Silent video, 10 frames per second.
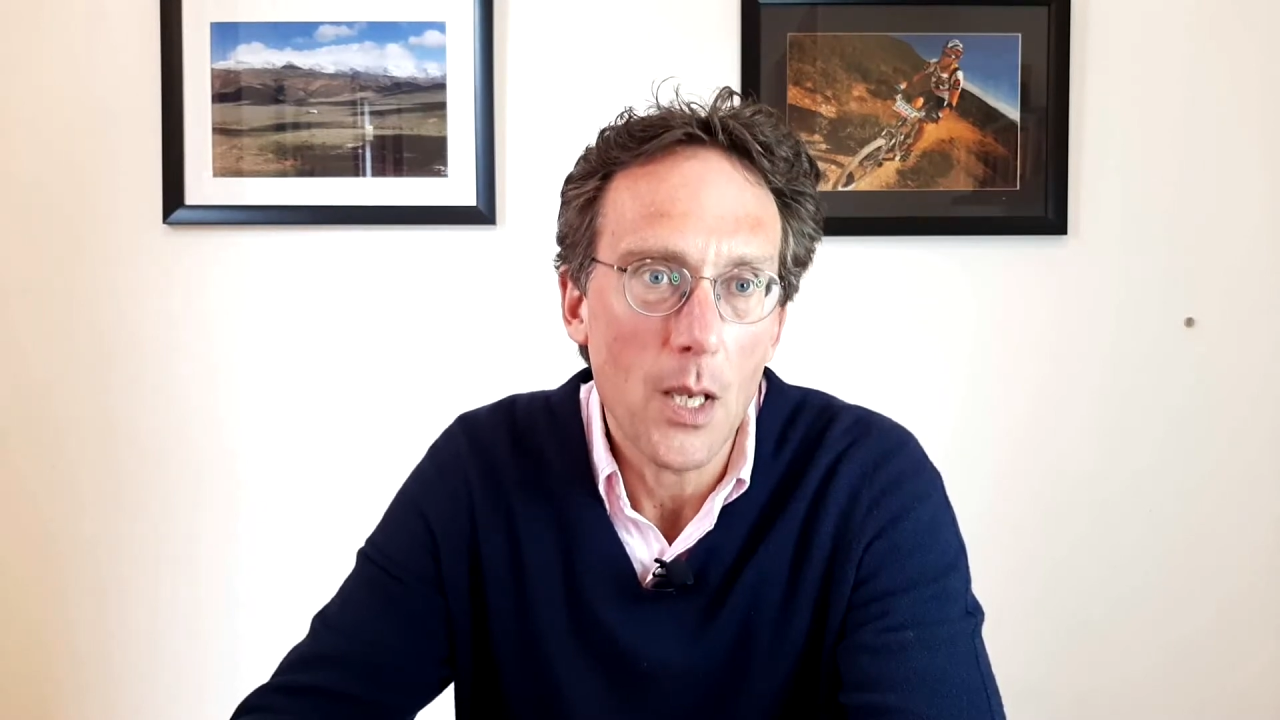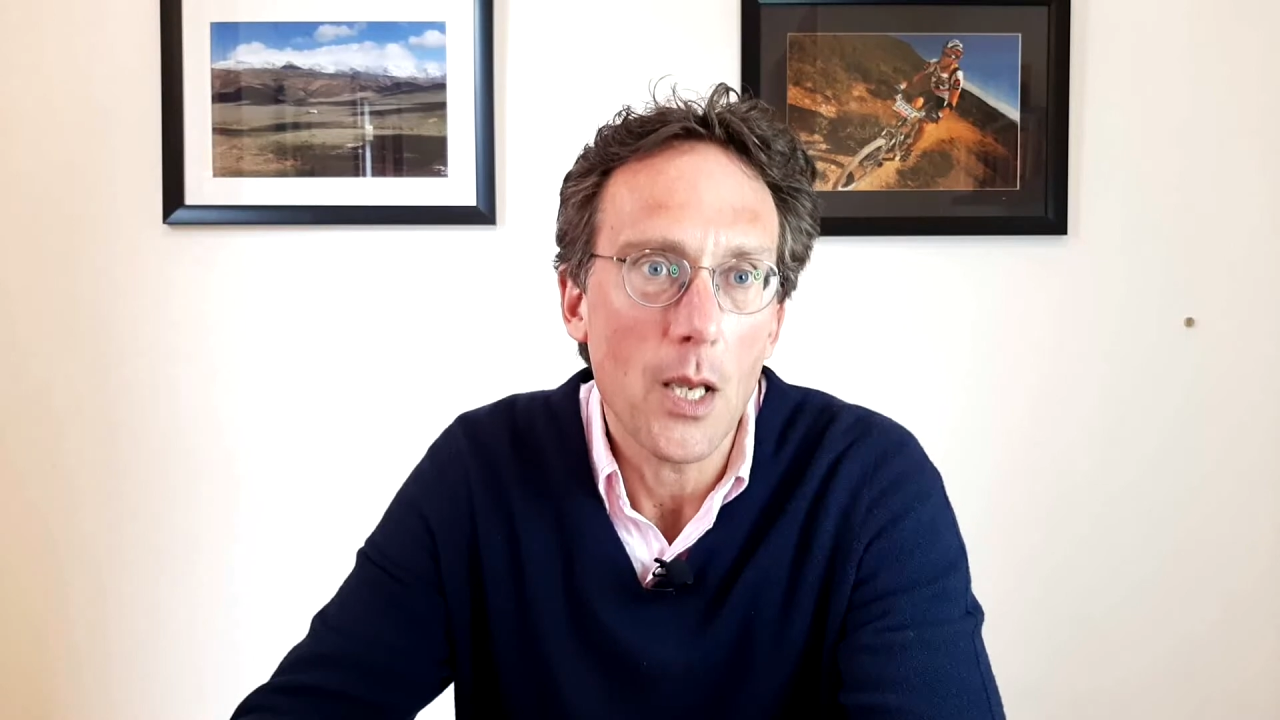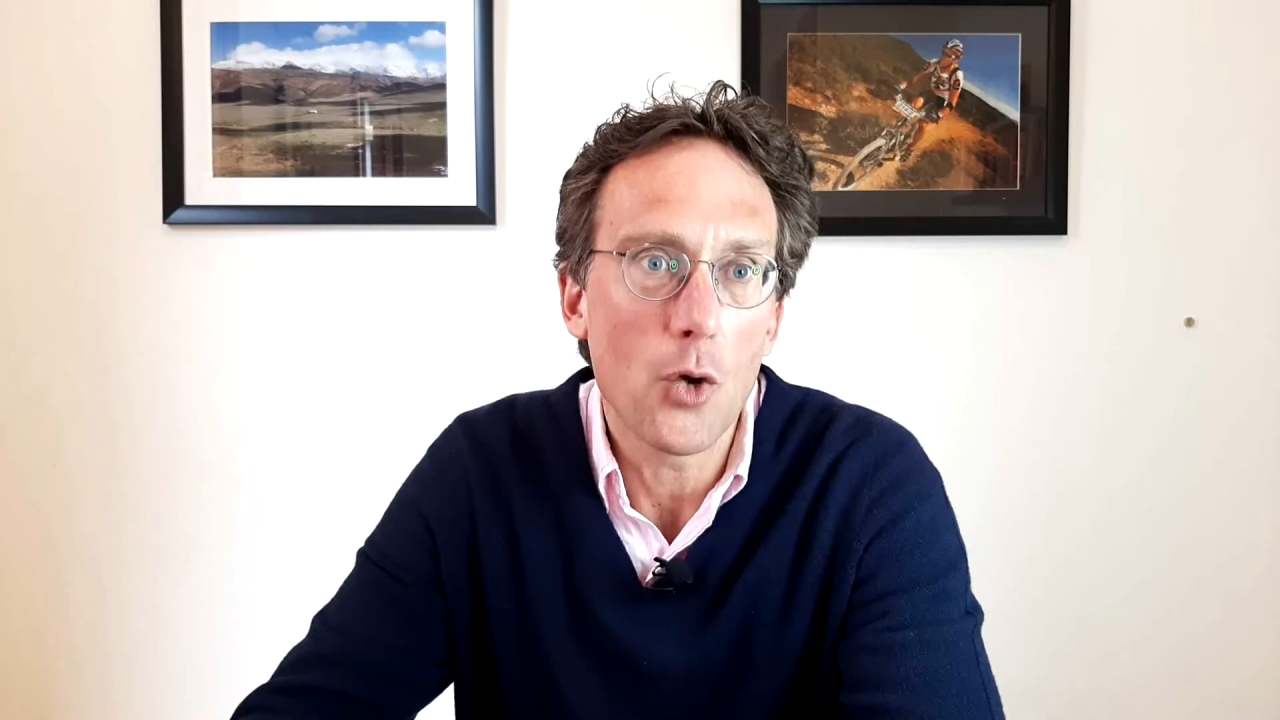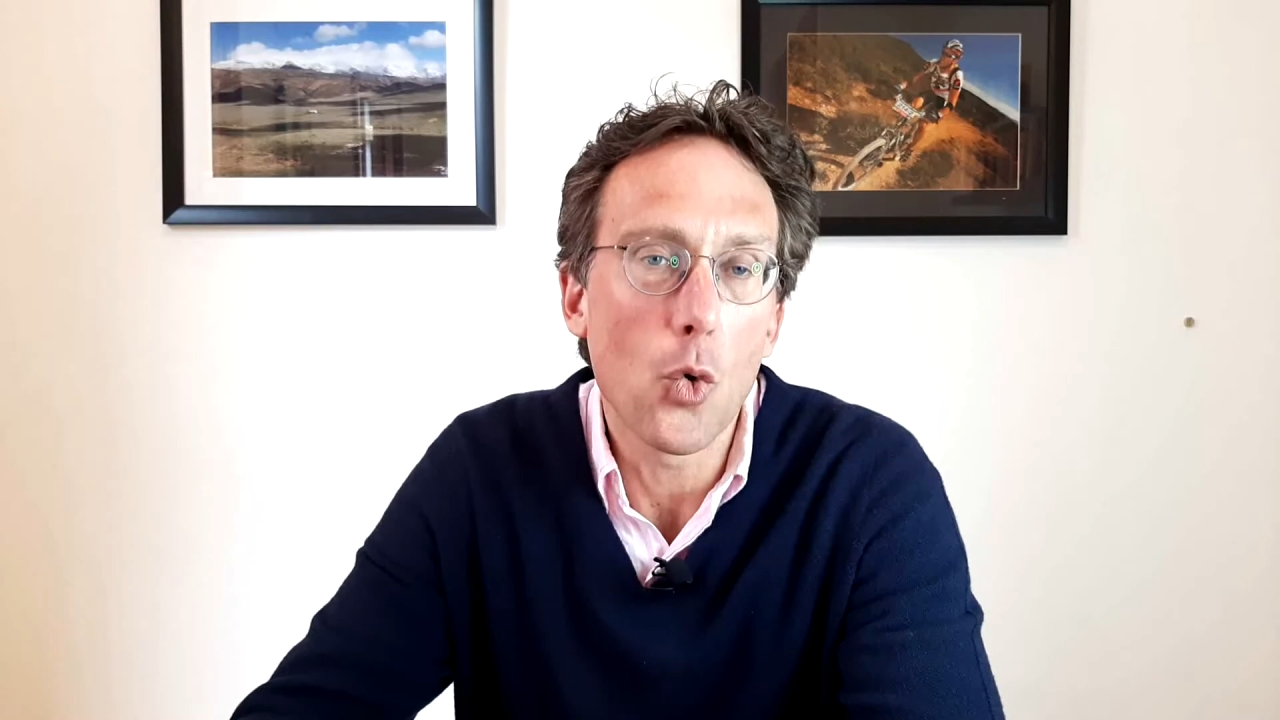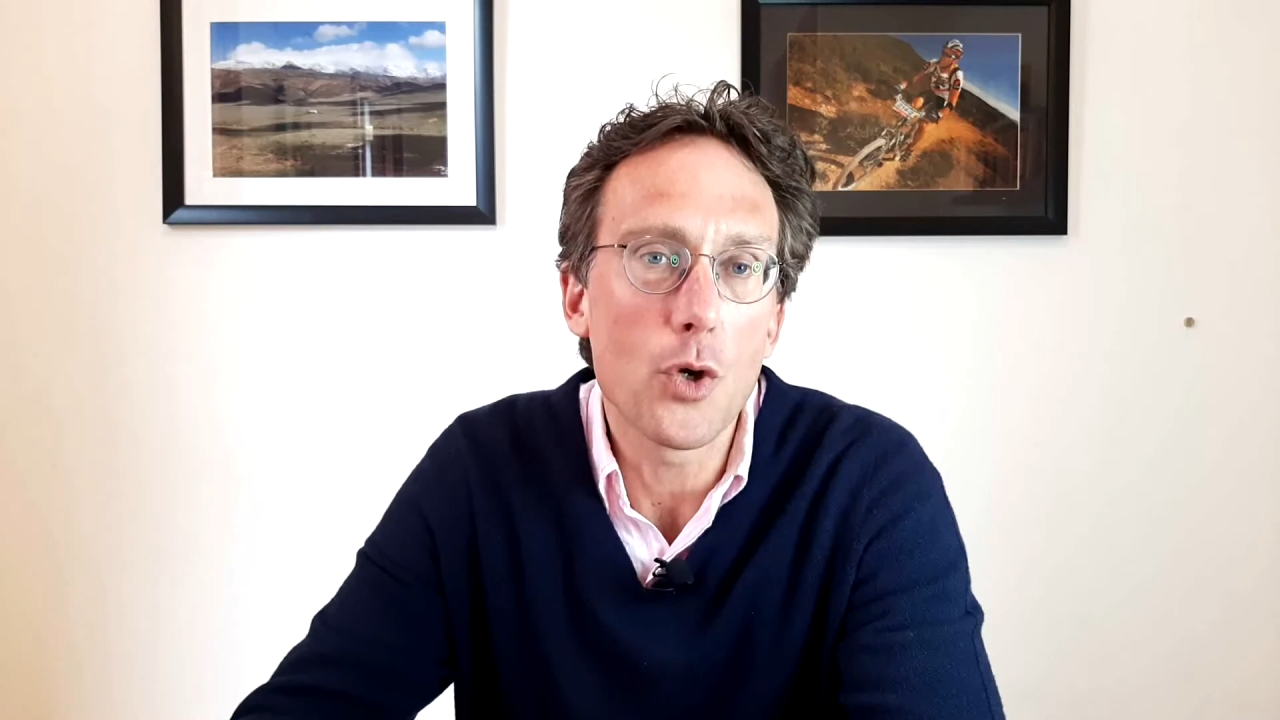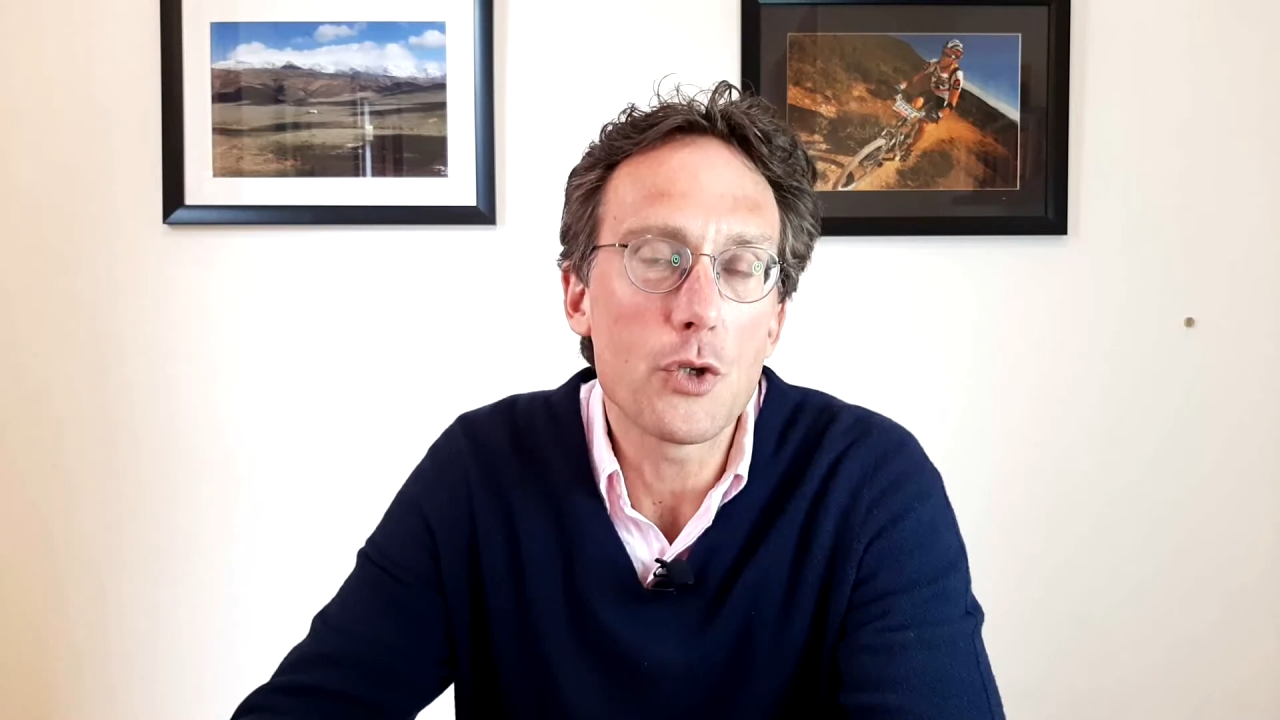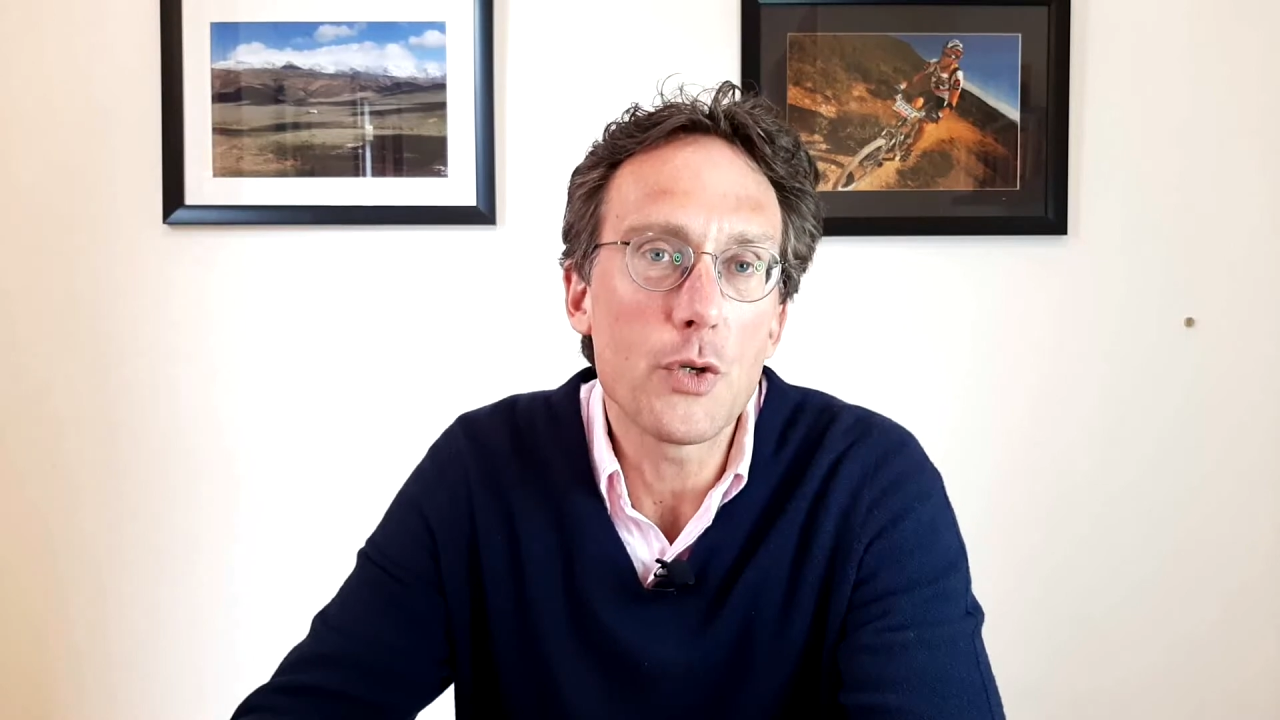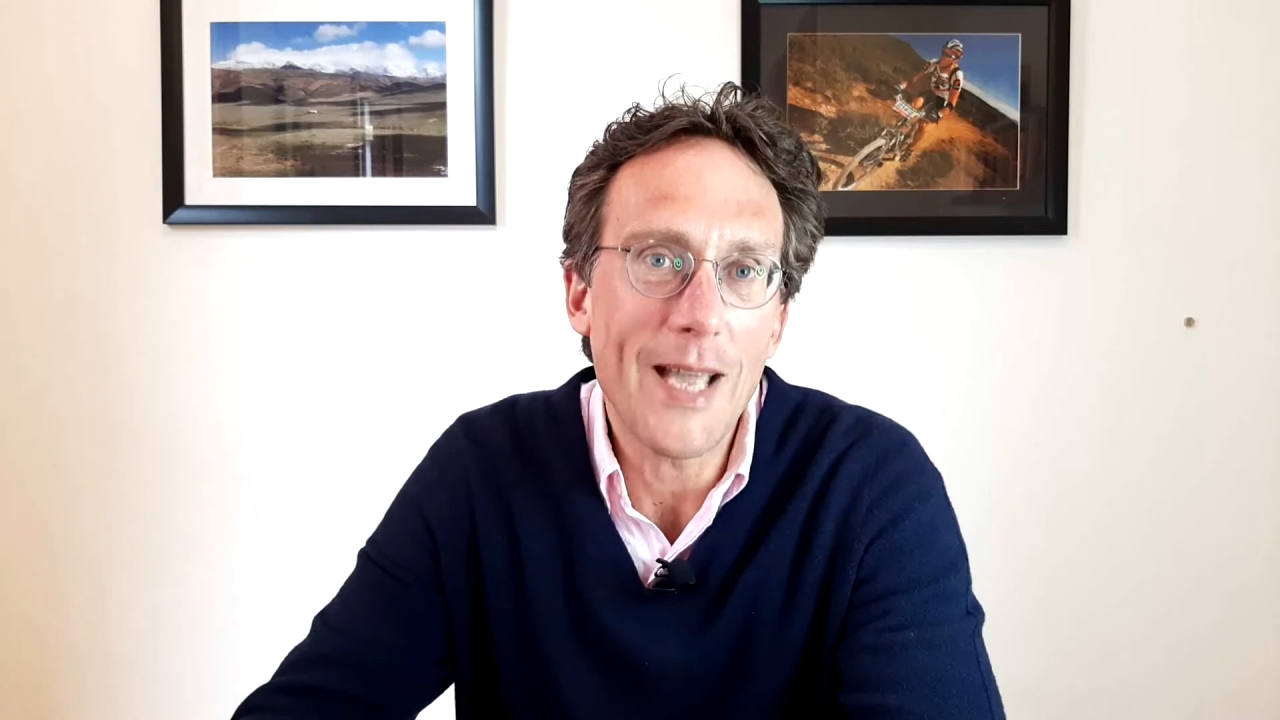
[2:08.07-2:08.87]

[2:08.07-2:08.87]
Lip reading: in order to